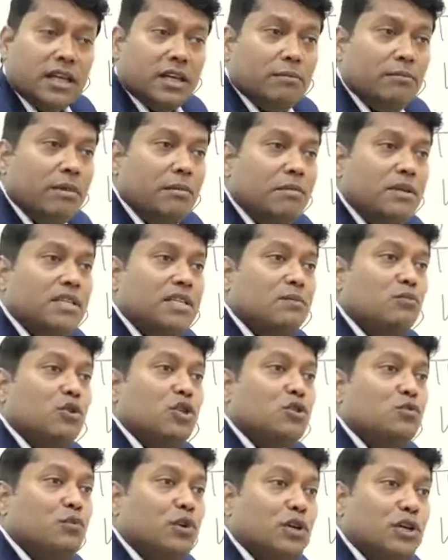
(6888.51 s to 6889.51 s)
Maybe someone
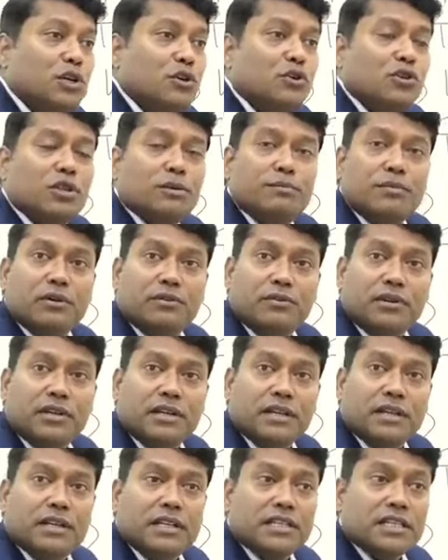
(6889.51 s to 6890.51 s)
is working on the
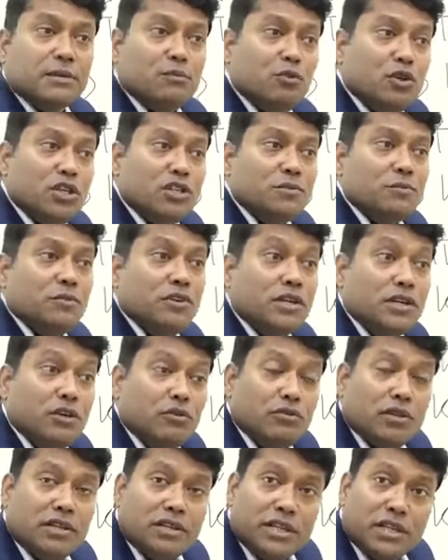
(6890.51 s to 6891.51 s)
poverty, someone is working
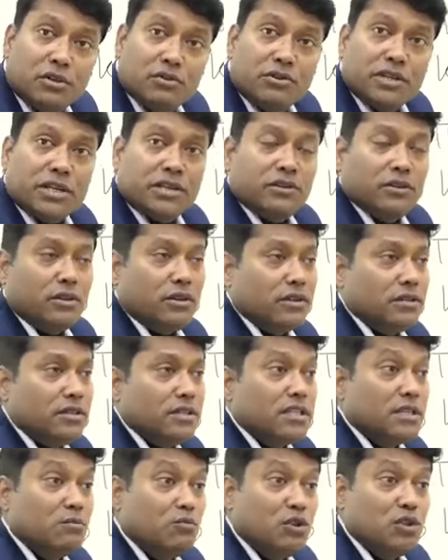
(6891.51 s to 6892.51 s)
on the nanotechnology,
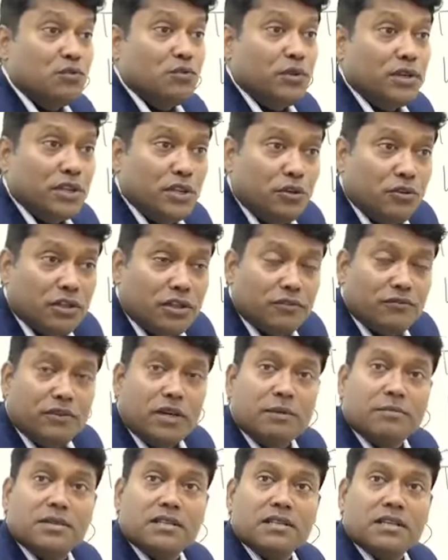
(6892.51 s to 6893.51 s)
someone is working on the
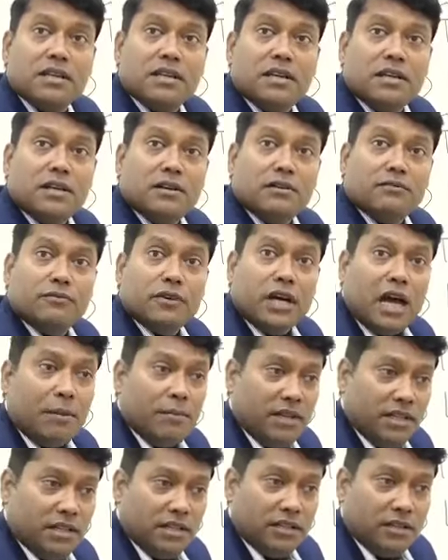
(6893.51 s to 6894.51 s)
farmers,
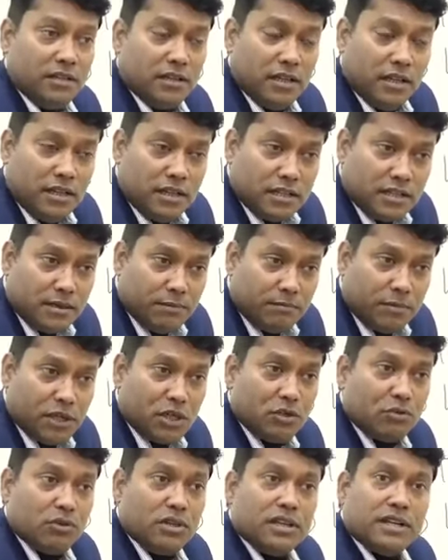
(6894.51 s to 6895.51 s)
some
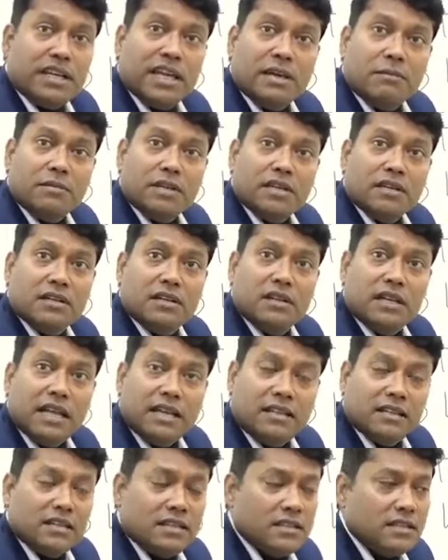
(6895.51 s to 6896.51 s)
particular chemical
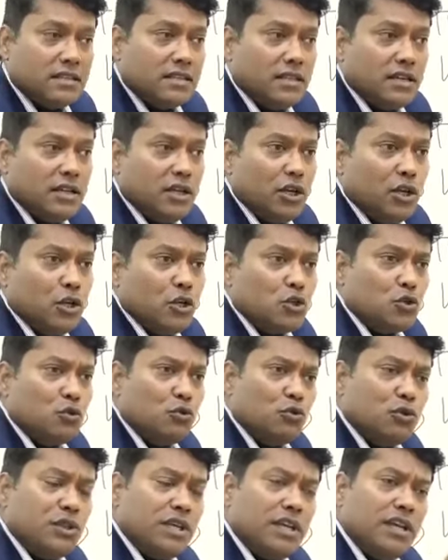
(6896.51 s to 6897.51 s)
like this.
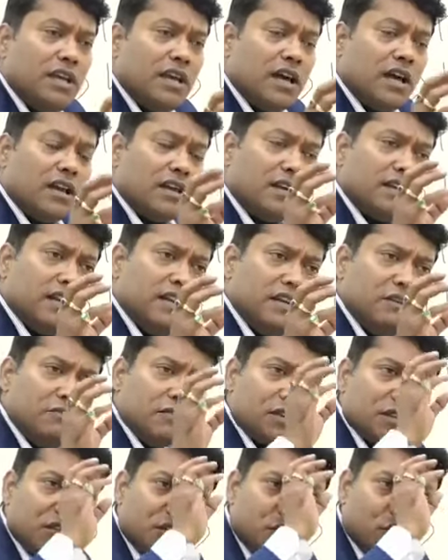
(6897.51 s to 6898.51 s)
So they are really
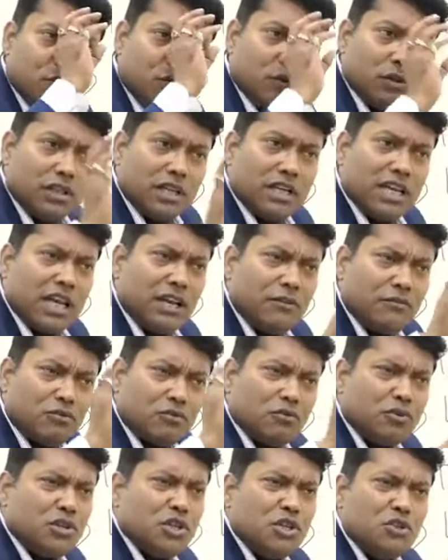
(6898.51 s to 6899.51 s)
invested all the life,
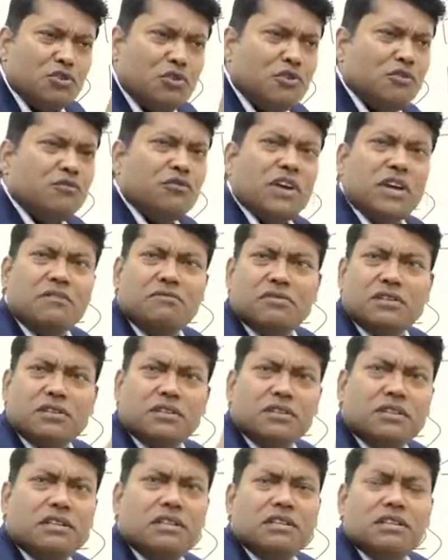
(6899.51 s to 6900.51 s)
20, 25 years,
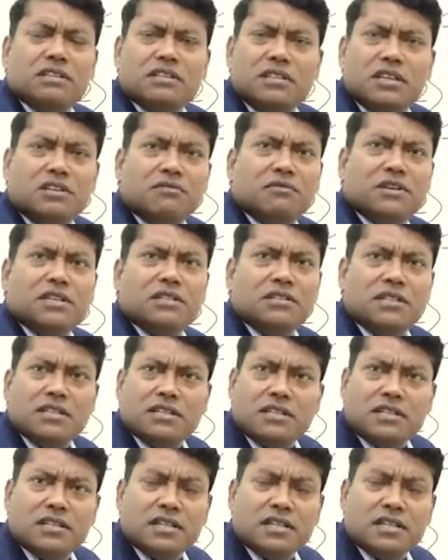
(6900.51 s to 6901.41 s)
30 years they invested.